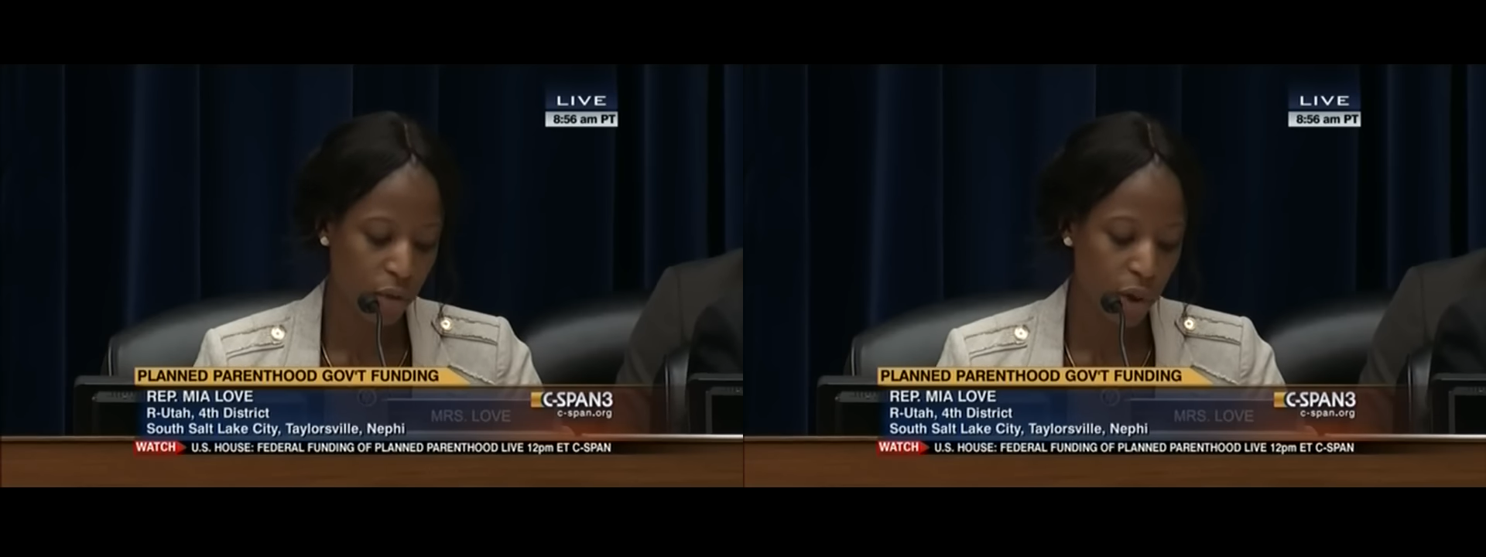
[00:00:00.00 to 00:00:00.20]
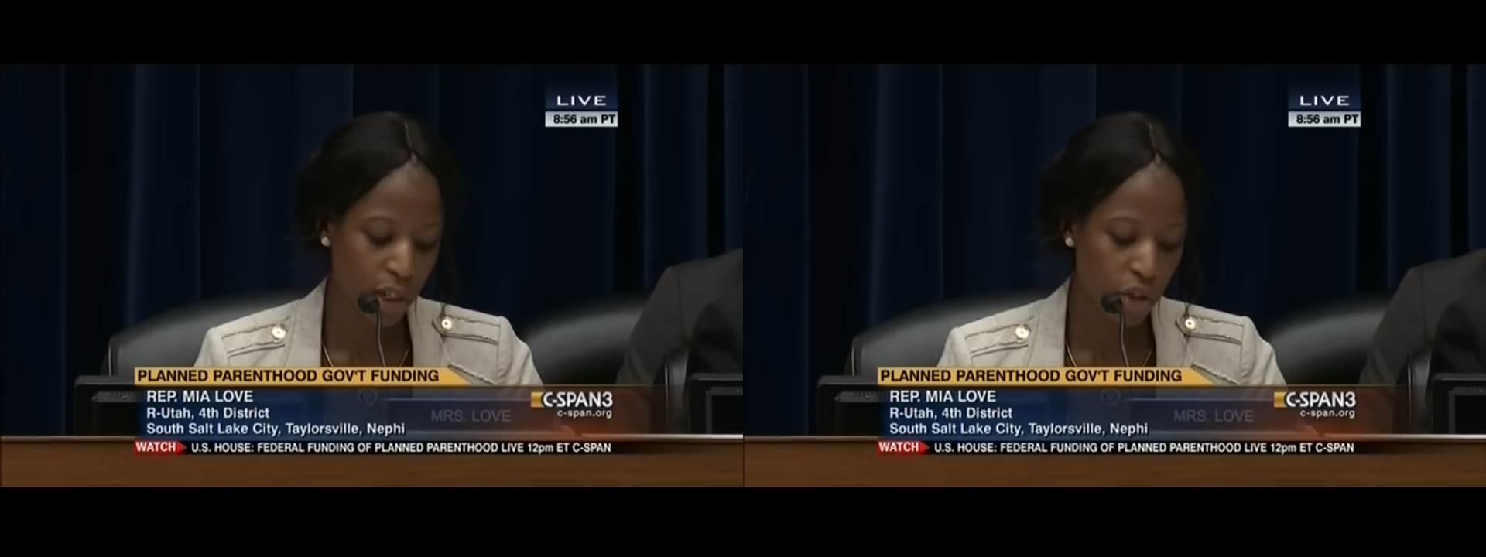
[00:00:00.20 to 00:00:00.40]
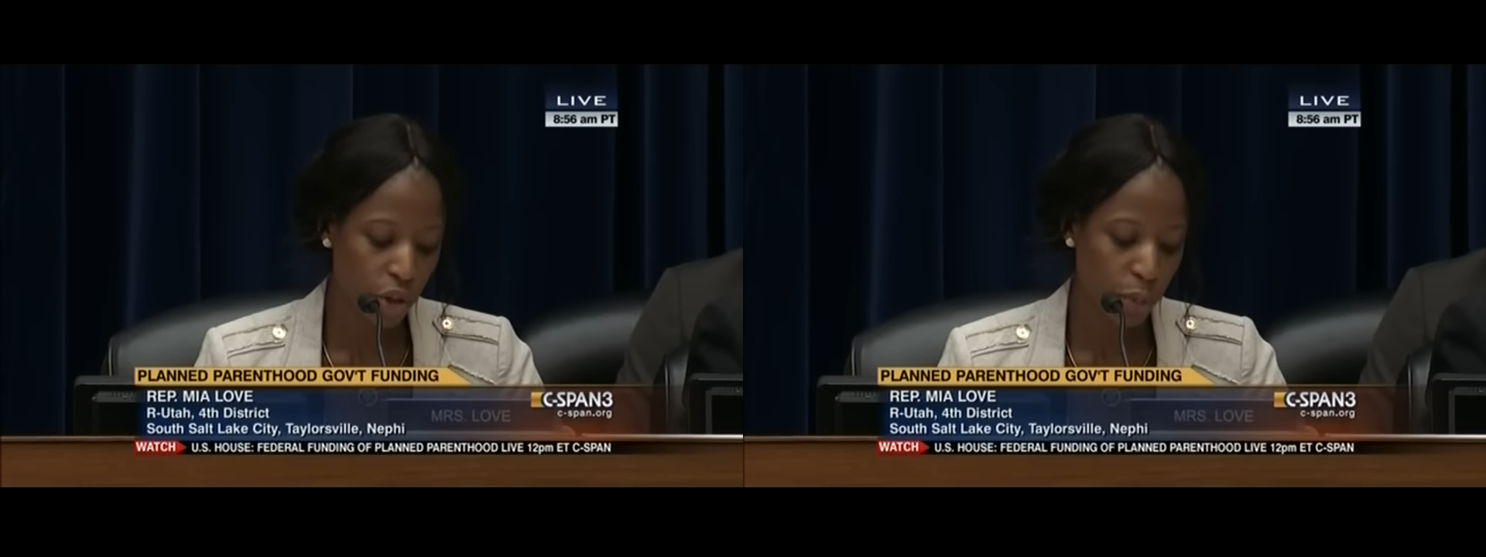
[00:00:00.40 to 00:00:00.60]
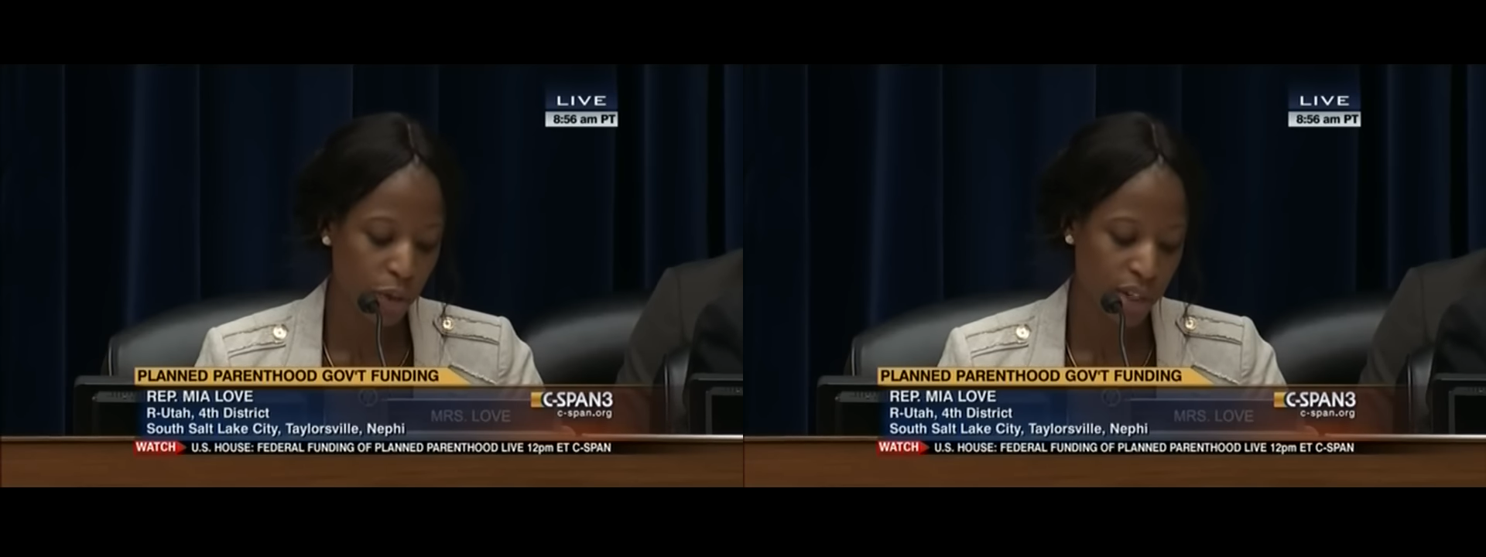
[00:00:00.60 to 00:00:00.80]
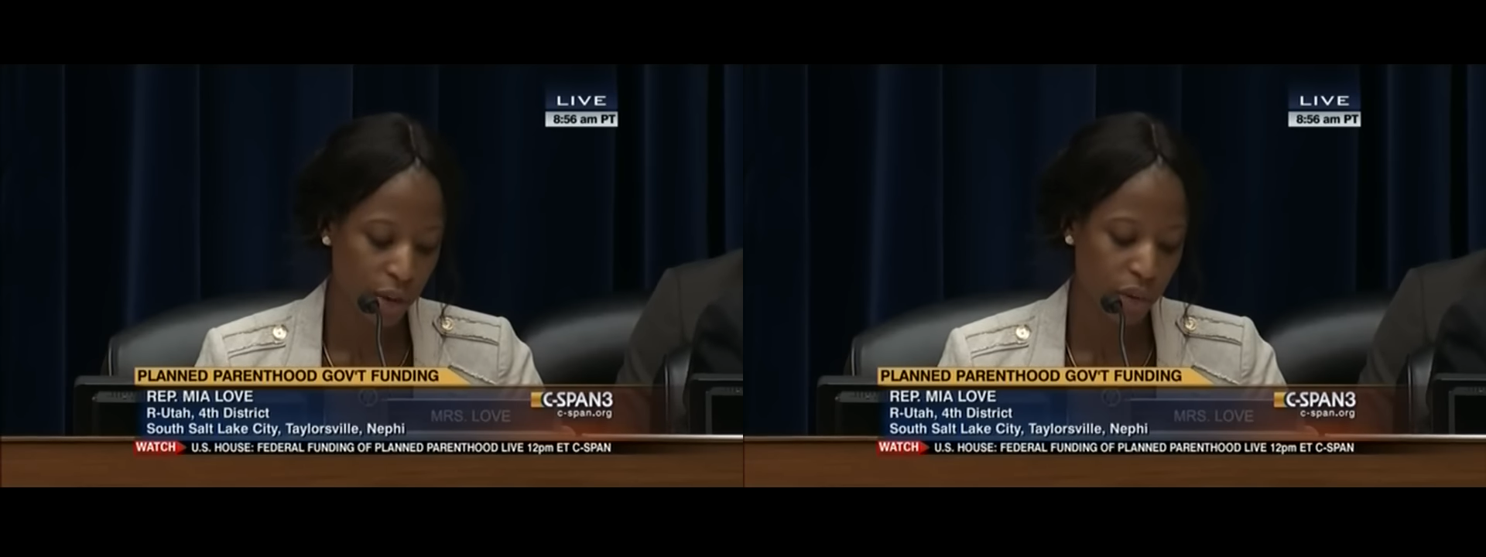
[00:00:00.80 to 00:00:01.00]

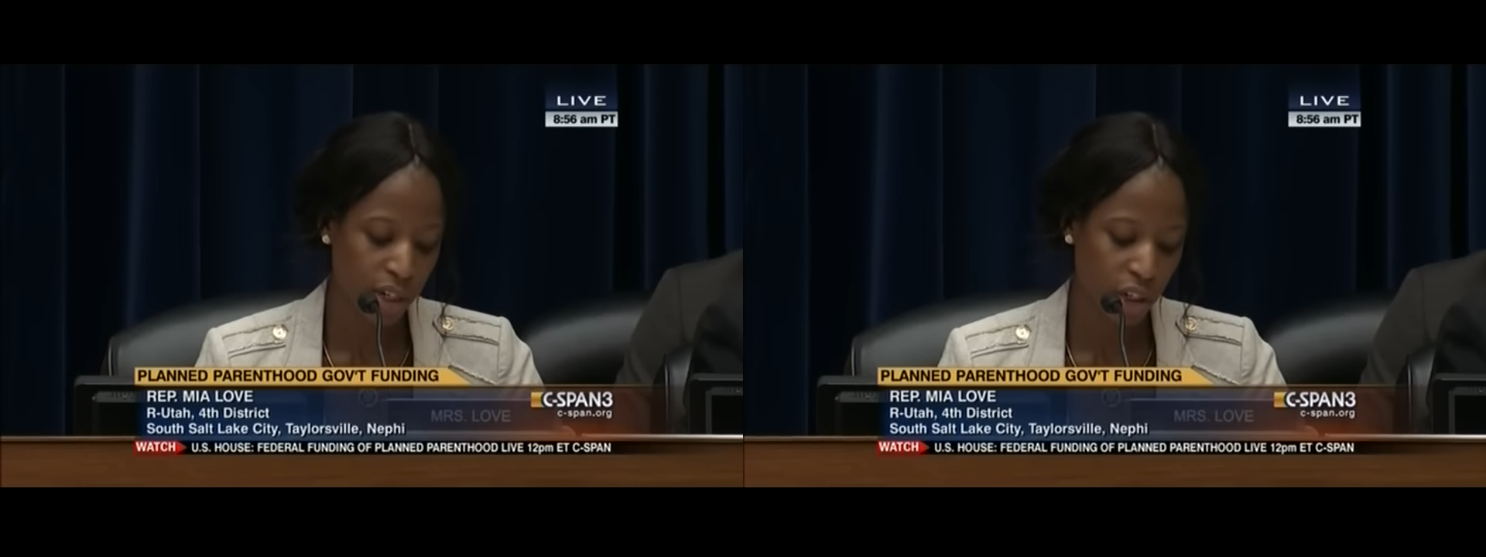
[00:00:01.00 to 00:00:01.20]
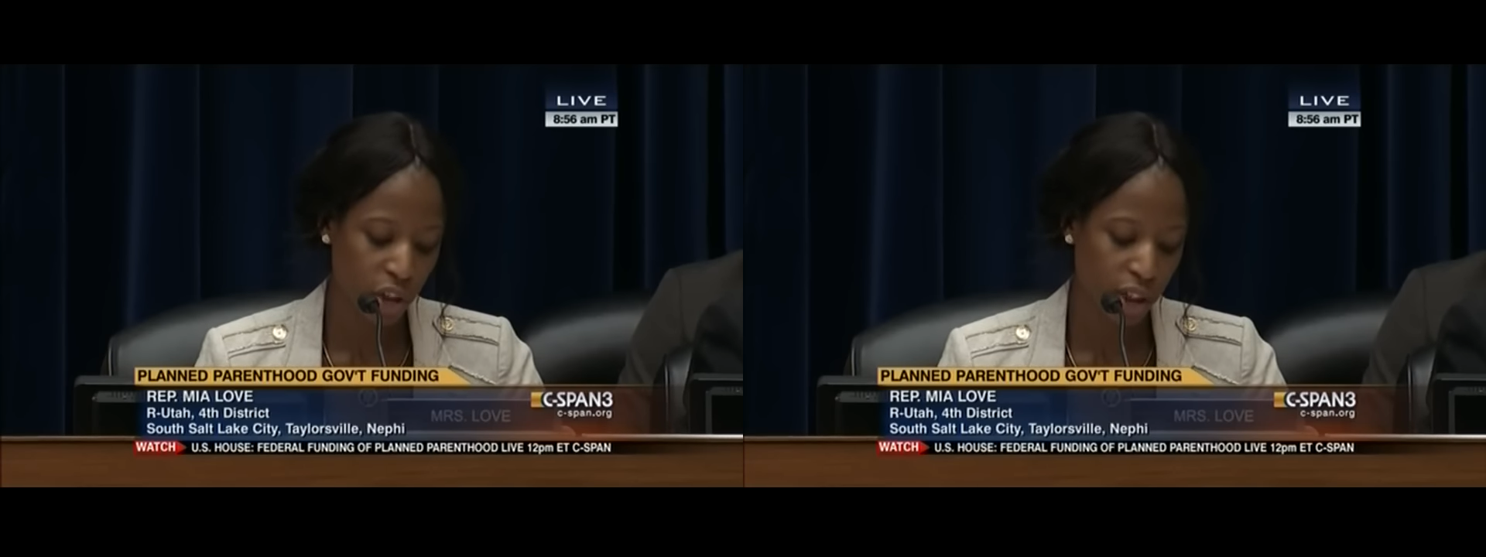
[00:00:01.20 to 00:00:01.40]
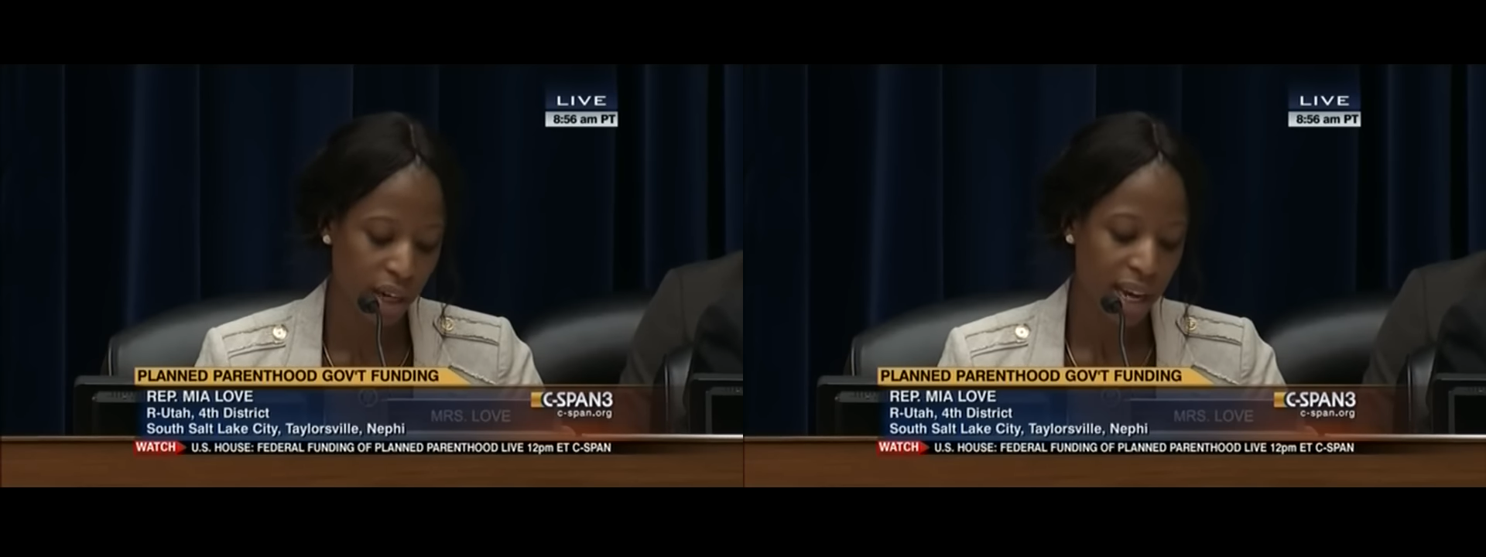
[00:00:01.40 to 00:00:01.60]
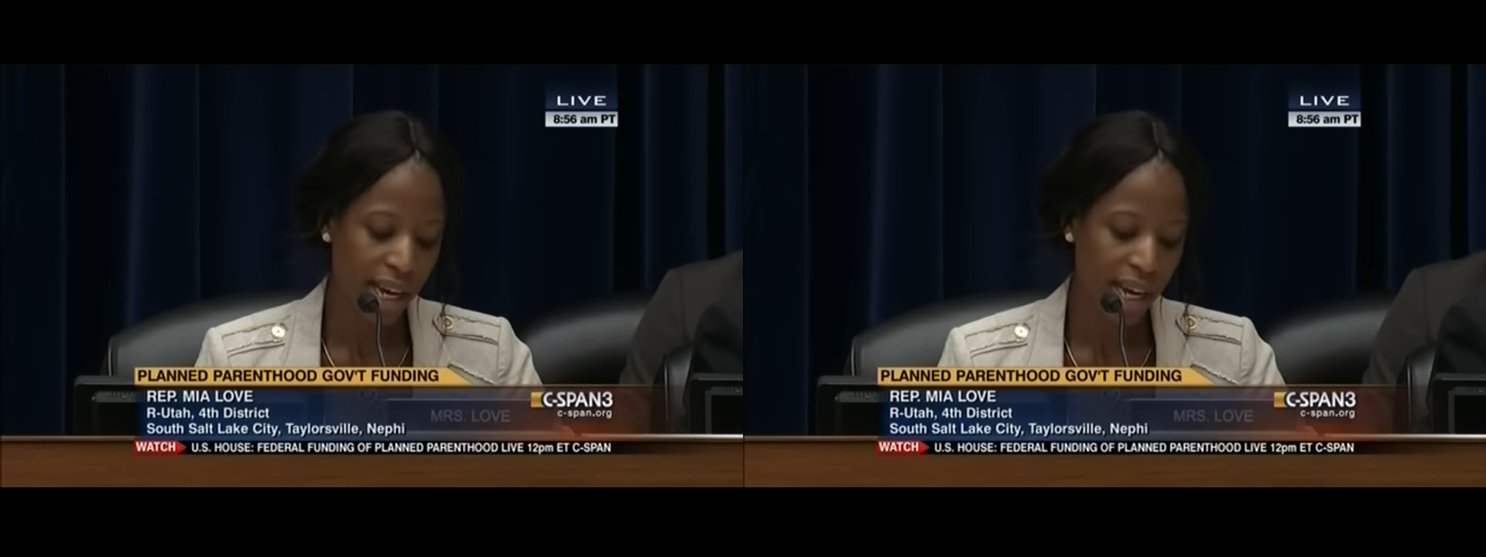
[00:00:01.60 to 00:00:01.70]
42% reduction